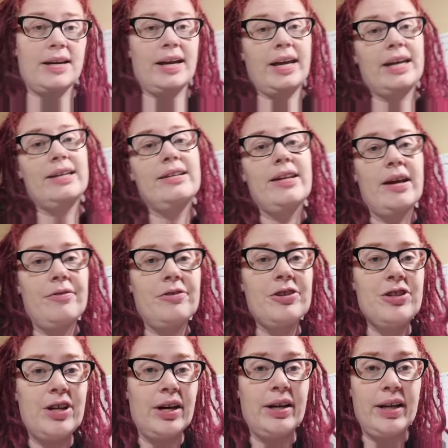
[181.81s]
I had never
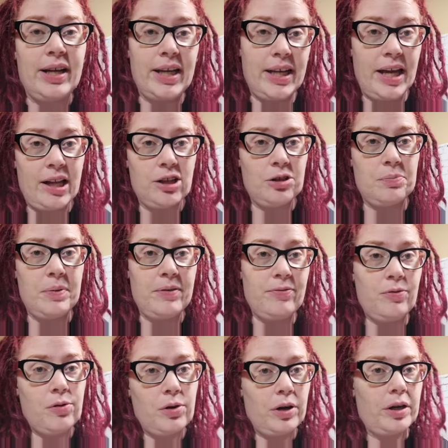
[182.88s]
done a yellow
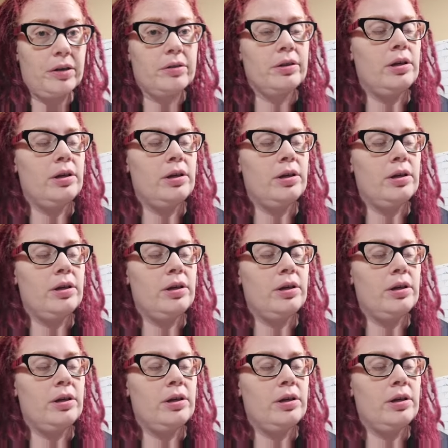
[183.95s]
before,